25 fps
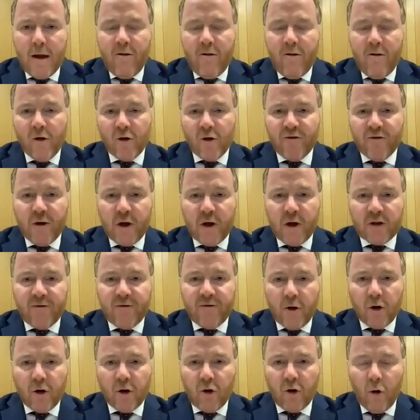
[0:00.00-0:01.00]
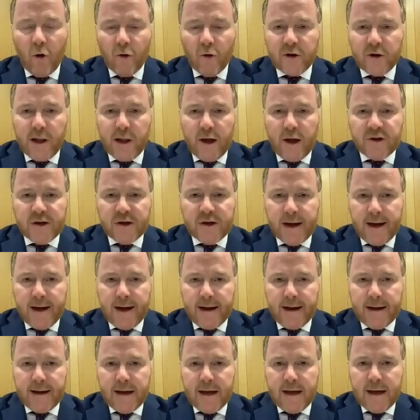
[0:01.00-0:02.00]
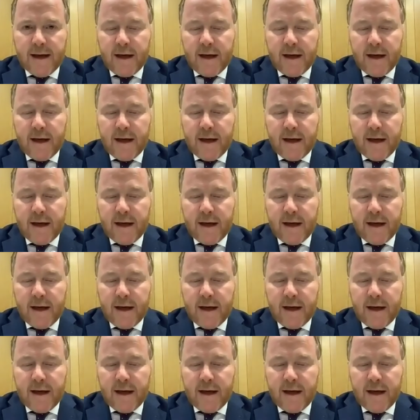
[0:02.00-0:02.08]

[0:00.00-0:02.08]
those first phone calls last year